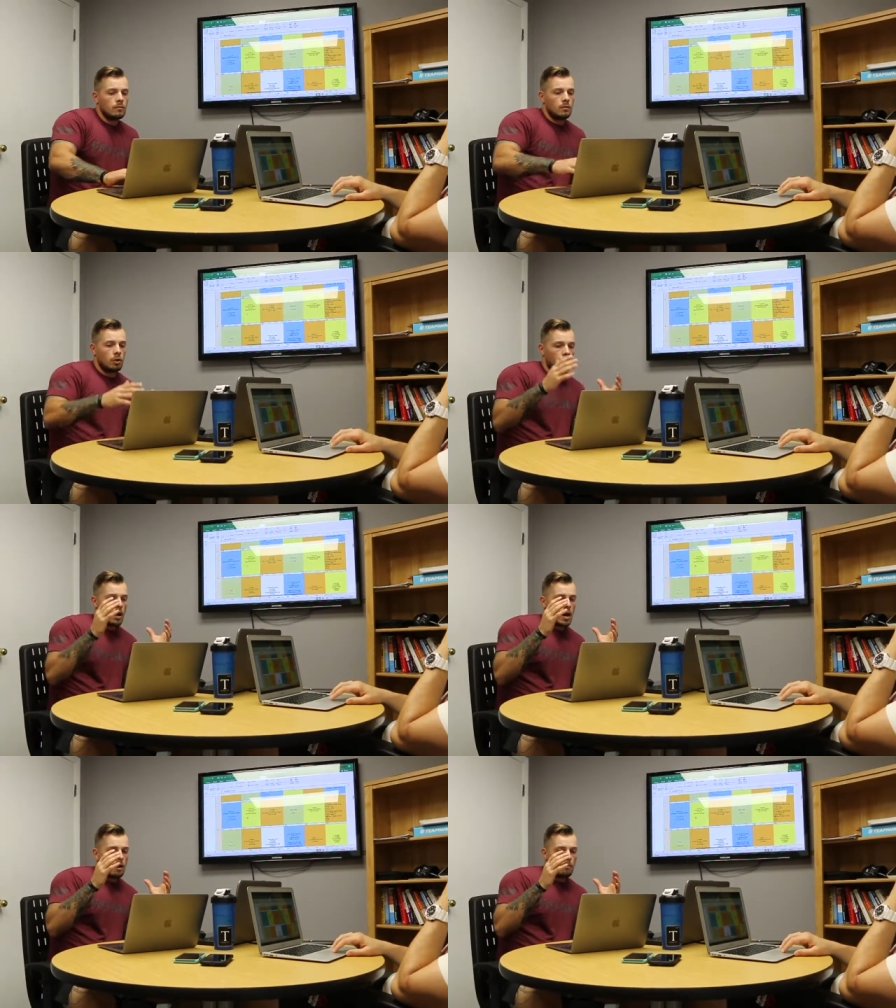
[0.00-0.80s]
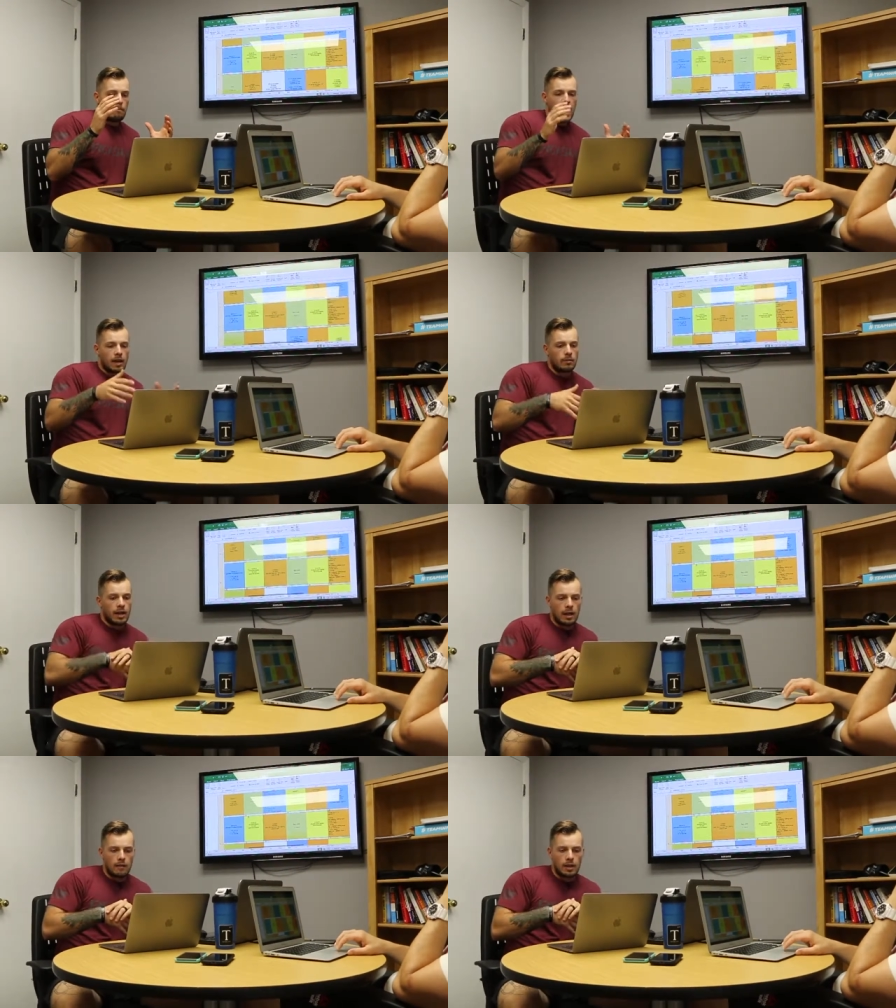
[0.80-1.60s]
they're not back-to-back
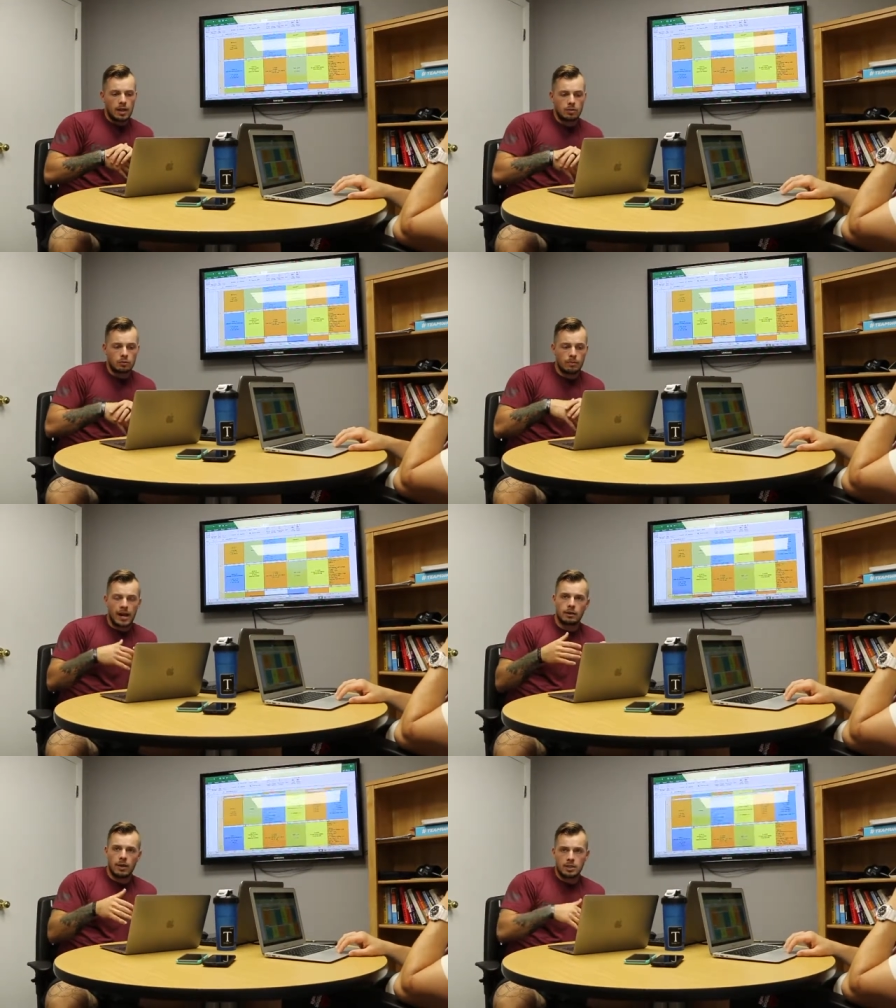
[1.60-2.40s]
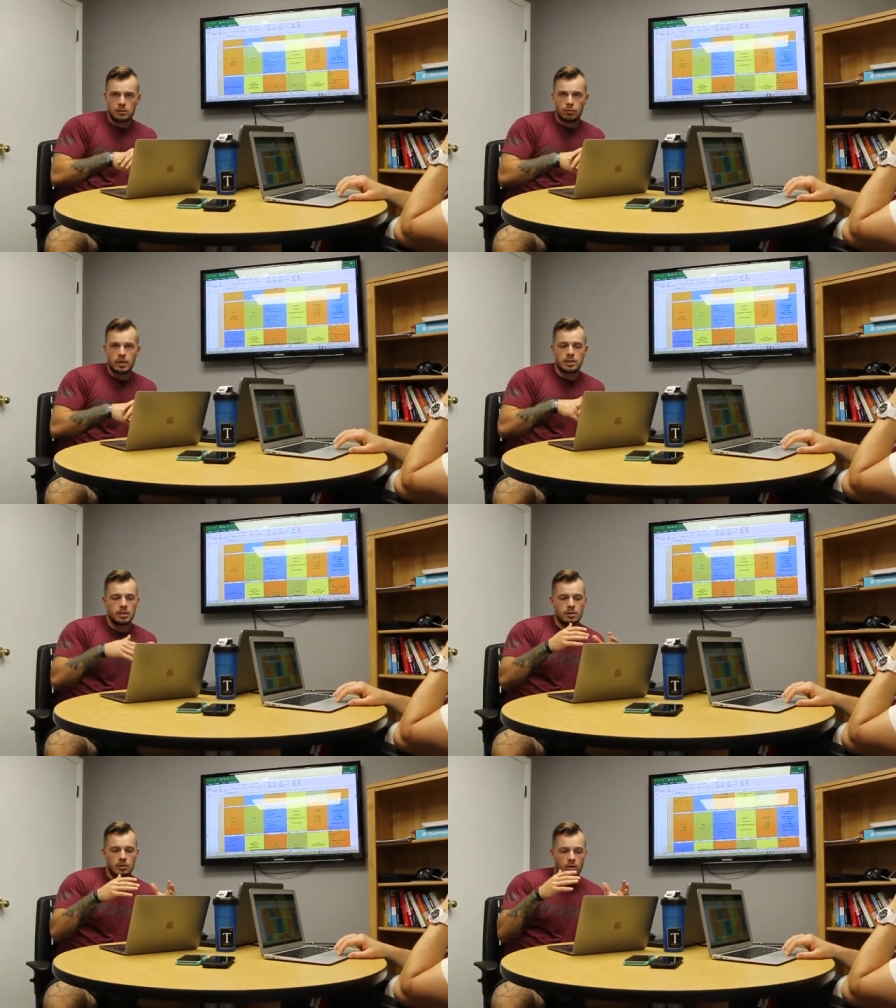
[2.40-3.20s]
heavy days or back-to-back sprints, and
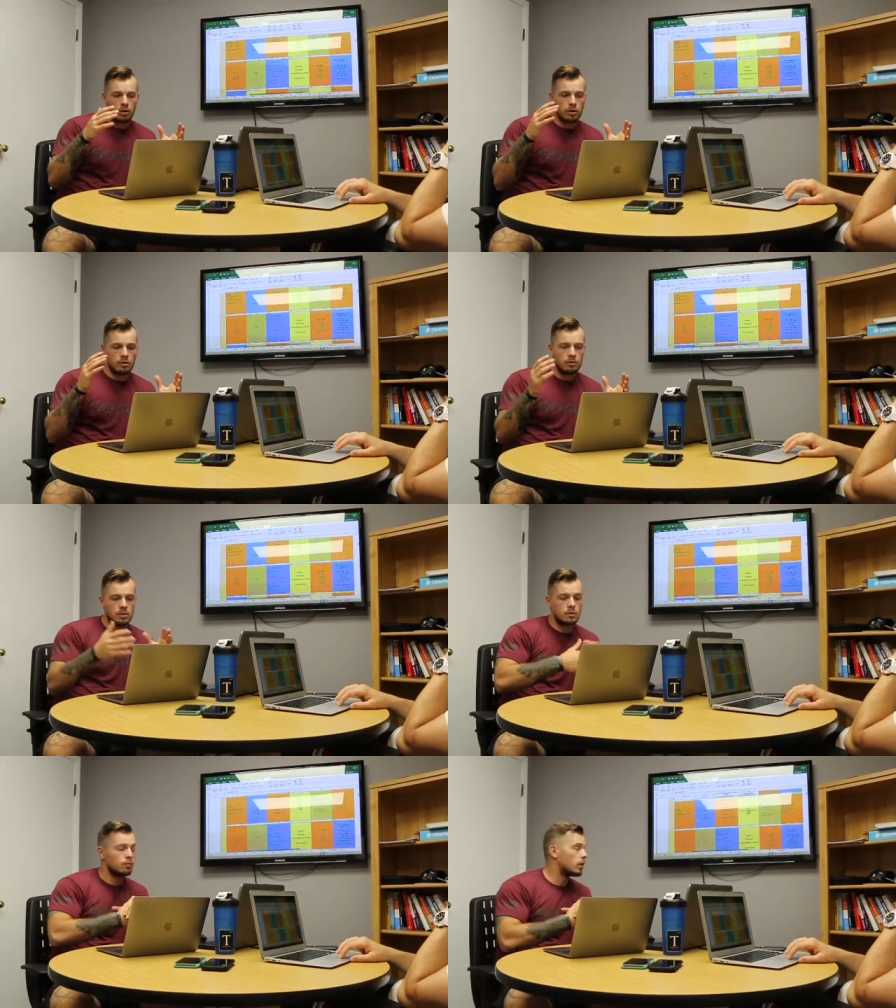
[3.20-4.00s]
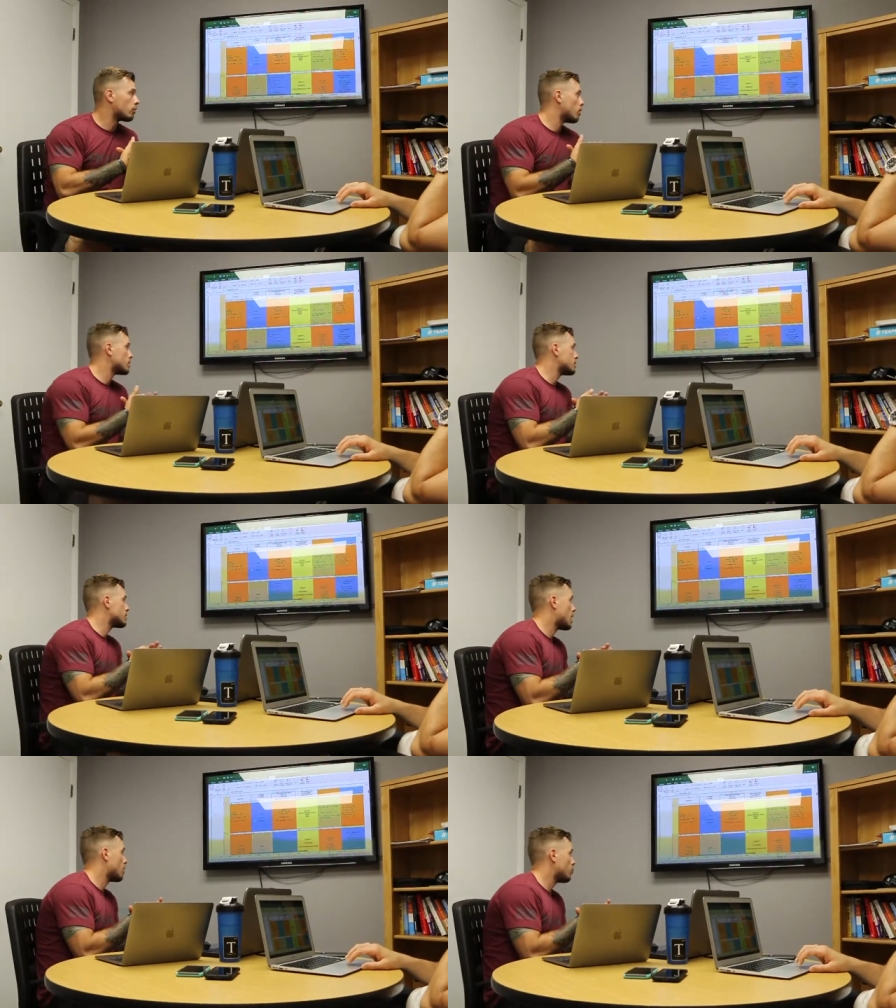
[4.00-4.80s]
it's a good split across the
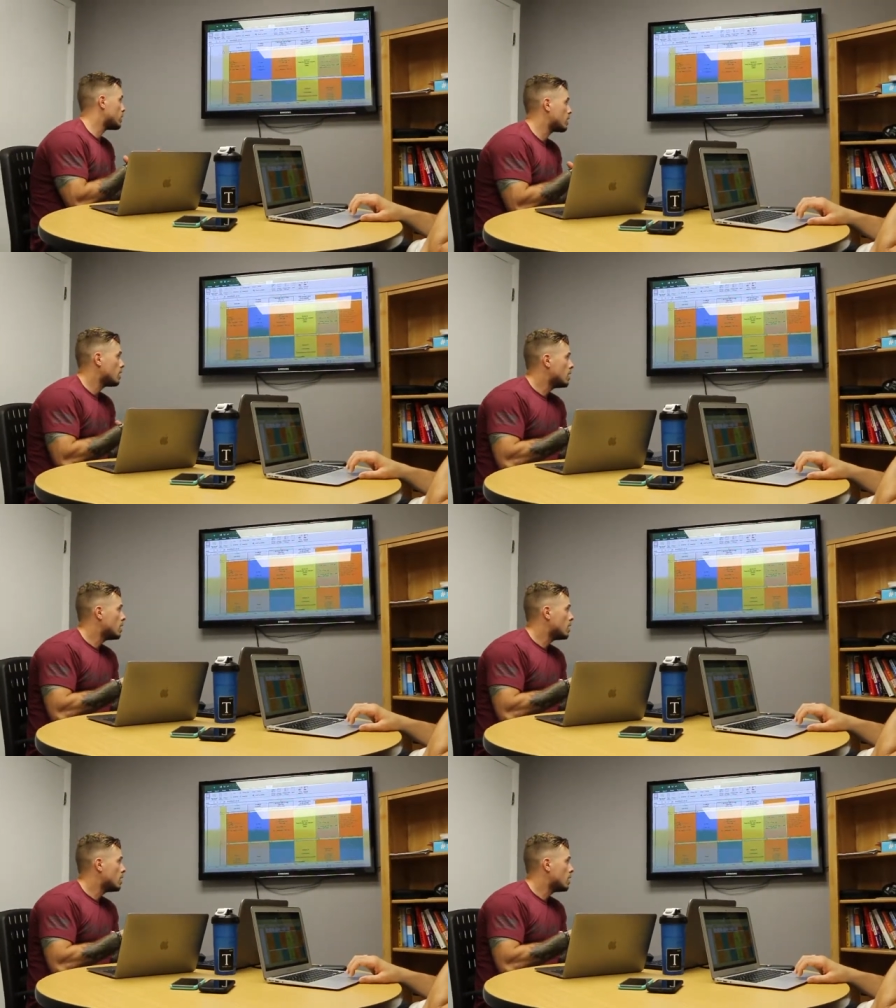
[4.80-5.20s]
entire week.